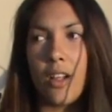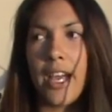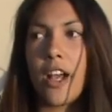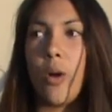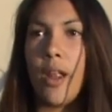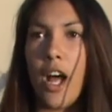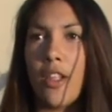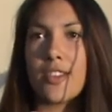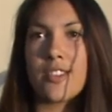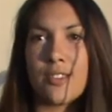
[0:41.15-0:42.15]
like when
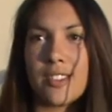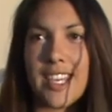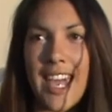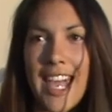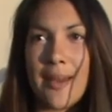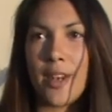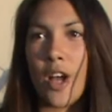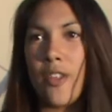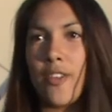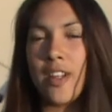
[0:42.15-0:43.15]
all the students came
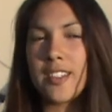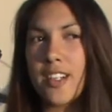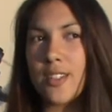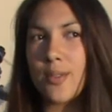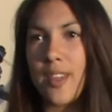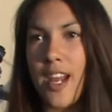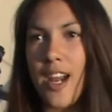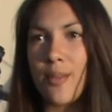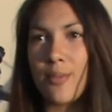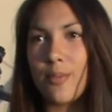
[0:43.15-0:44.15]
and all the volunteers were
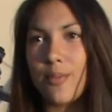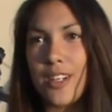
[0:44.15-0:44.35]
there,